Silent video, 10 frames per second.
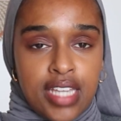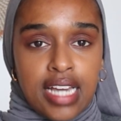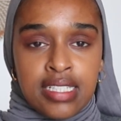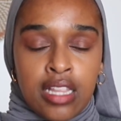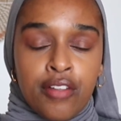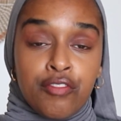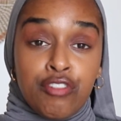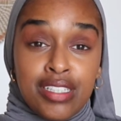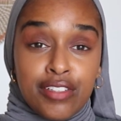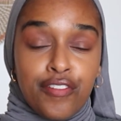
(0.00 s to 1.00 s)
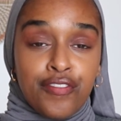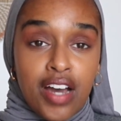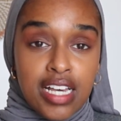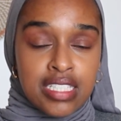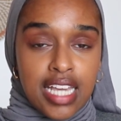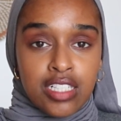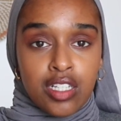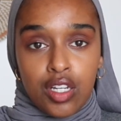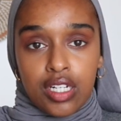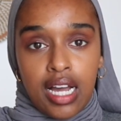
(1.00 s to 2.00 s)
text that the reader first takes a
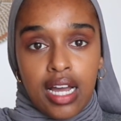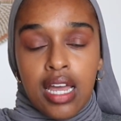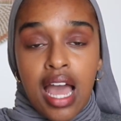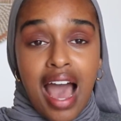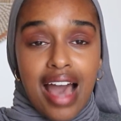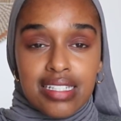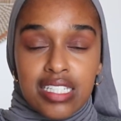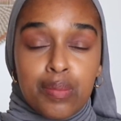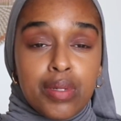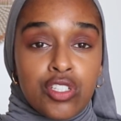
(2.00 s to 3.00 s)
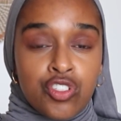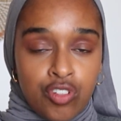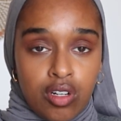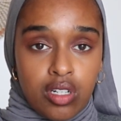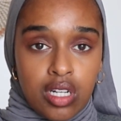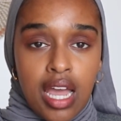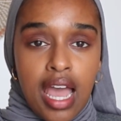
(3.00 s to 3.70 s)
look at has to be strong.